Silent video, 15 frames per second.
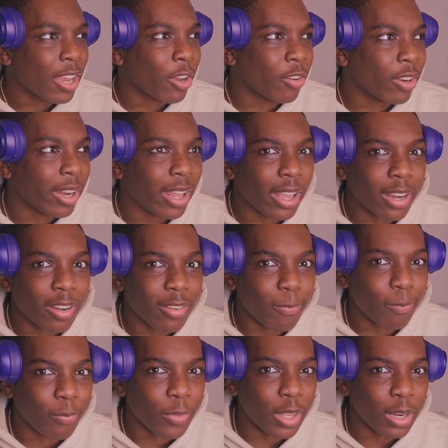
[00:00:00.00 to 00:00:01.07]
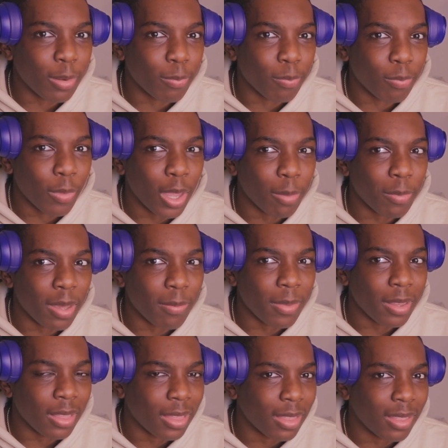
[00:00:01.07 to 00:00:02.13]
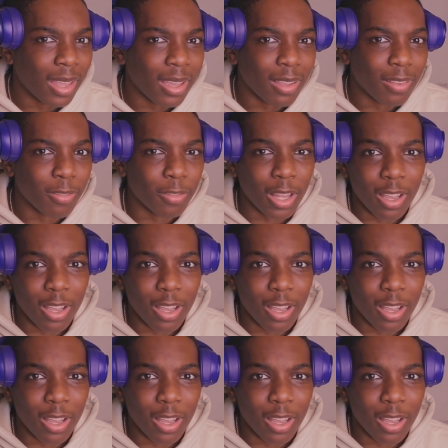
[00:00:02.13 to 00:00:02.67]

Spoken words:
Hearing that, then it like made me like